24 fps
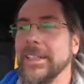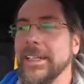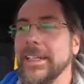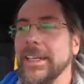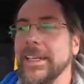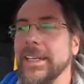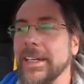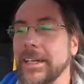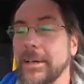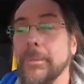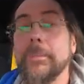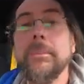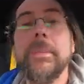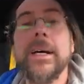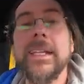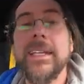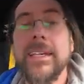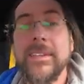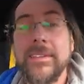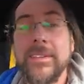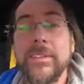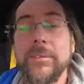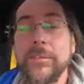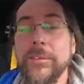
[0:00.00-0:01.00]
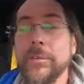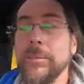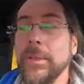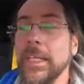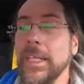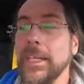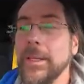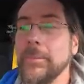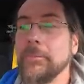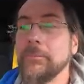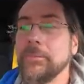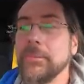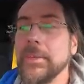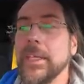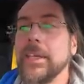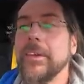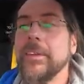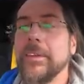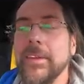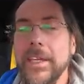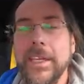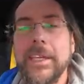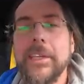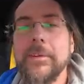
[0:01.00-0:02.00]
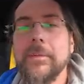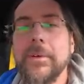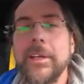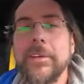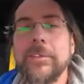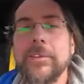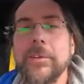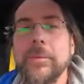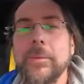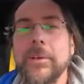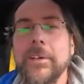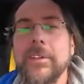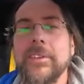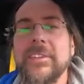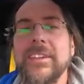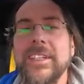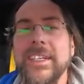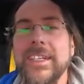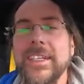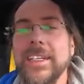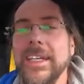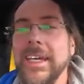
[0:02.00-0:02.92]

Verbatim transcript: Yeah, but that's it for me. Thank you much for watching.